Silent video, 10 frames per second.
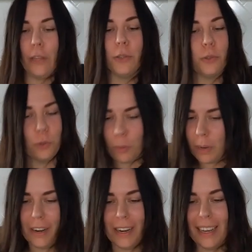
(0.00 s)

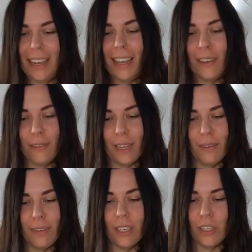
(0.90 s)
Strawberry
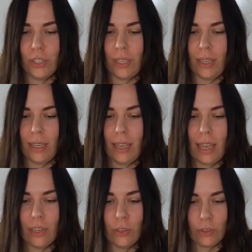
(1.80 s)
flavored jelly
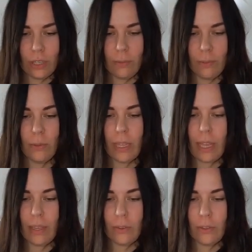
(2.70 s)
and cream filled
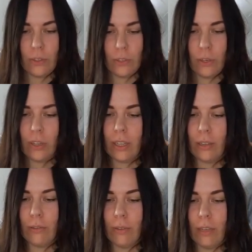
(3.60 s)
cake with chocolate
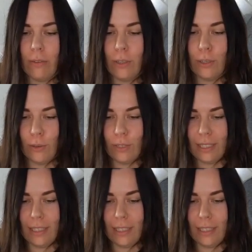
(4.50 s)
flavored coating.